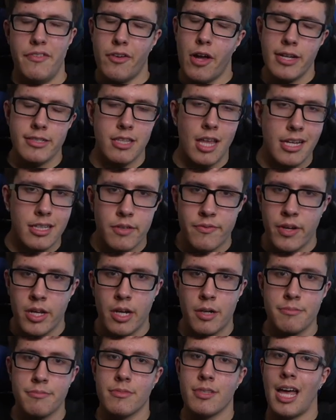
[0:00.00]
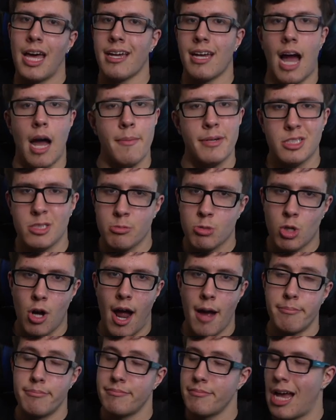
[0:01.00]
If you guys liked the video, like, comment,
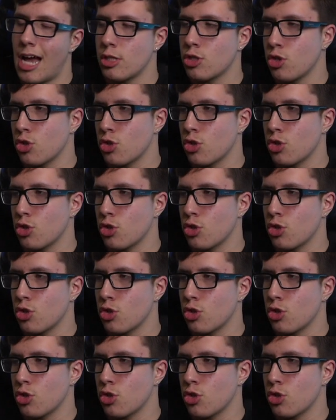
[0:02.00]
subscribe, as